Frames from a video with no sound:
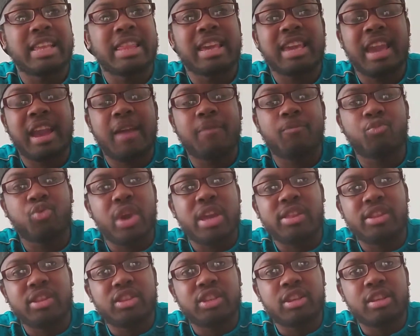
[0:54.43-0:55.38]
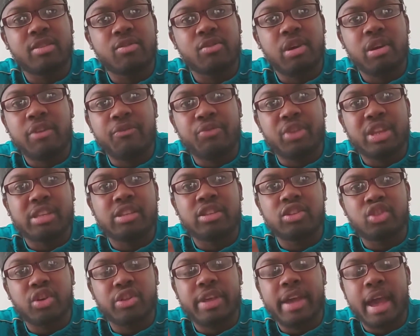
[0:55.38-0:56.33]
and I can't wait to see if this
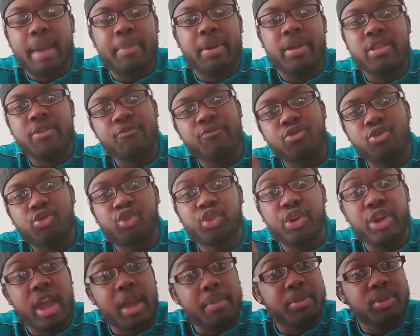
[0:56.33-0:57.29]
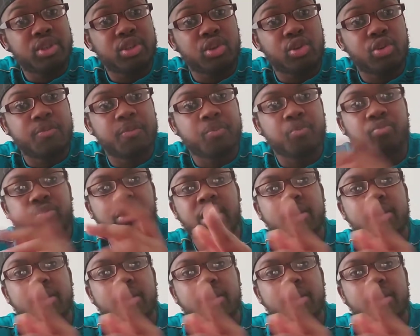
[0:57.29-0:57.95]
is gonna happen in future episode.